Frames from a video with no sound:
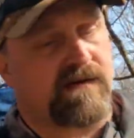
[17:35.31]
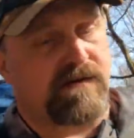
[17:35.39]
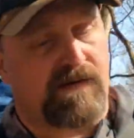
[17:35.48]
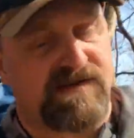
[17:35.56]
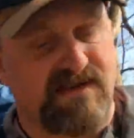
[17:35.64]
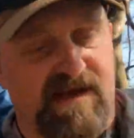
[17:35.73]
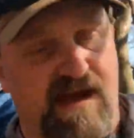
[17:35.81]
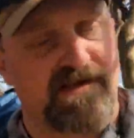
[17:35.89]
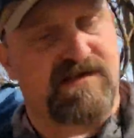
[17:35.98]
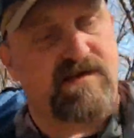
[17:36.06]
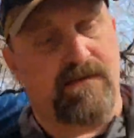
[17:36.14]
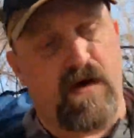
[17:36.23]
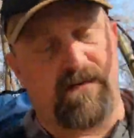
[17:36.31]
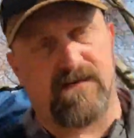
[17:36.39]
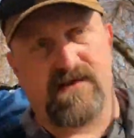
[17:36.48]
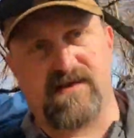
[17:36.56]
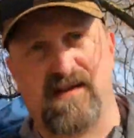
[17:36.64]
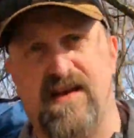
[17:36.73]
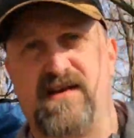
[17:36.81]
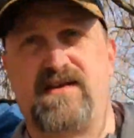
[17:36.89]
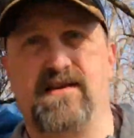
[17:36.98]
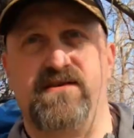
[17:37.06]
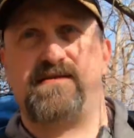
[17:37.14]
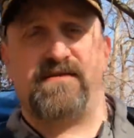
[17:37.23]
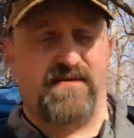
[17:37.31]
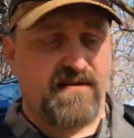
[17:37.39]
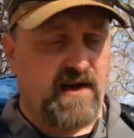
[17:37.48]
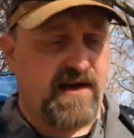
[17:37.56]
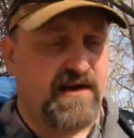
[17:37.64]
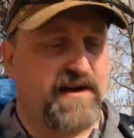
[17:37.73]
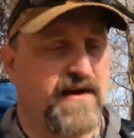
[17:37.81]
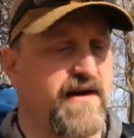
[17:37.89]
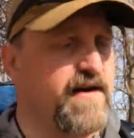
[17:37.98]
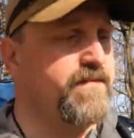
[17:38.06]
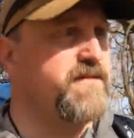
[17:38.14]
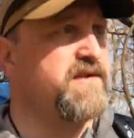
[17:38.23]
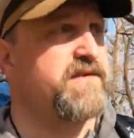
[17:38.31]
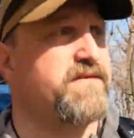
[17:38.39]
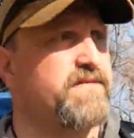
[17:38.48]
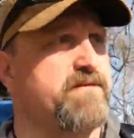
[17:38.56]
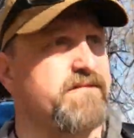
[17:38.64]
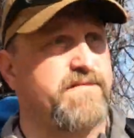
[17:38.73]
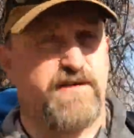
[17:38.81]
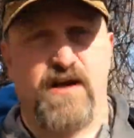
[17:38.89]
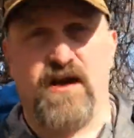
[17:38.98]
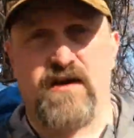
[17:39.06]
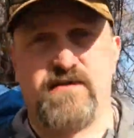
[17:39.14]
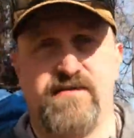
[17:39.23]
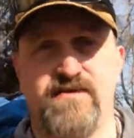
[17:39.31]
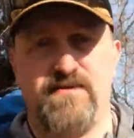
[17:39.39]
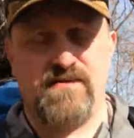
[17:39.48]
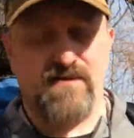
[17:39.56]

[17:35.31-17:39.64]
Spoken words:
We stashed them off the side because hiking in them just sucks.